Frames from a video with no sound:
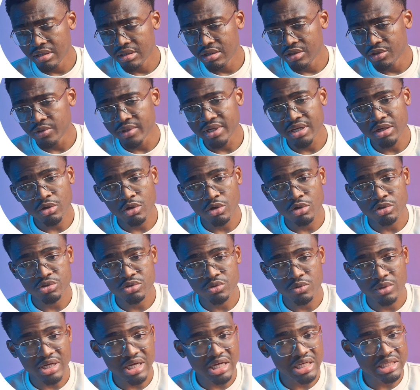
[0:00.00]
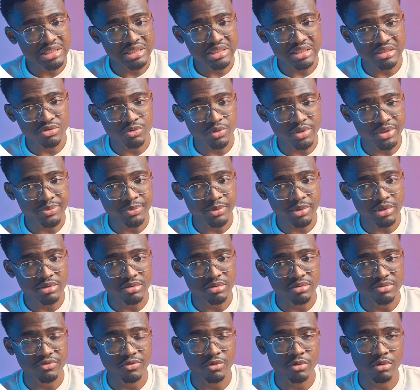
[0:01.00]
You can also cache this
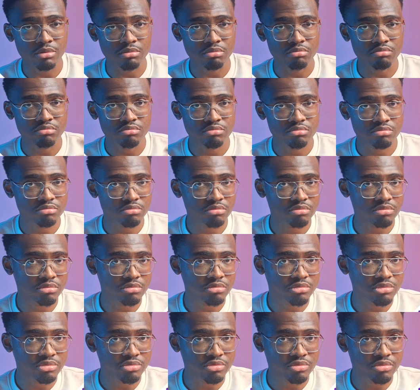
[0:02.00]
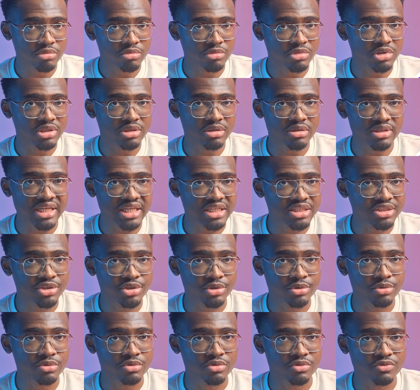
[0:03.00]
response for next
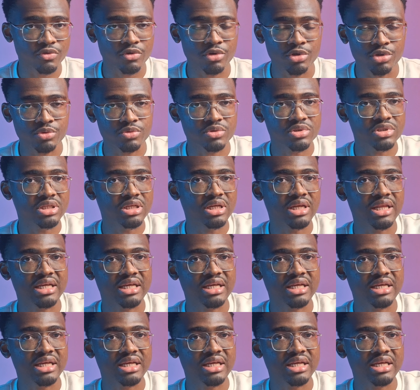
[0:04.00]
use, for the use in the